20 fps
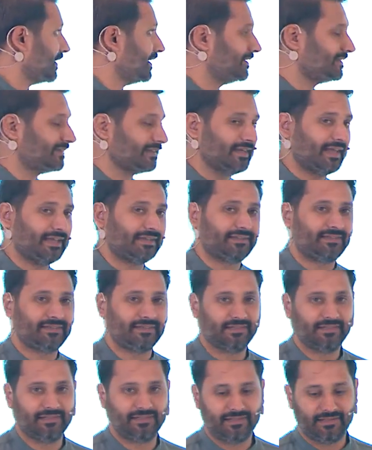internet
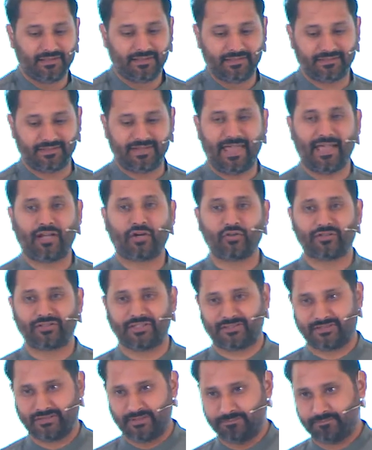is an
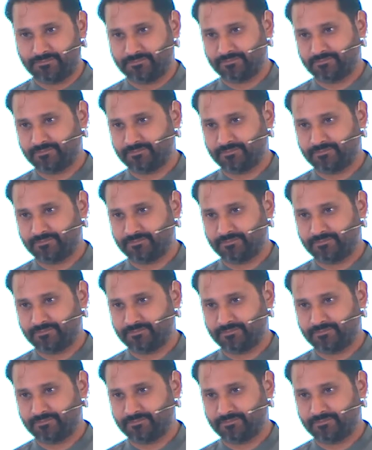ecosystem.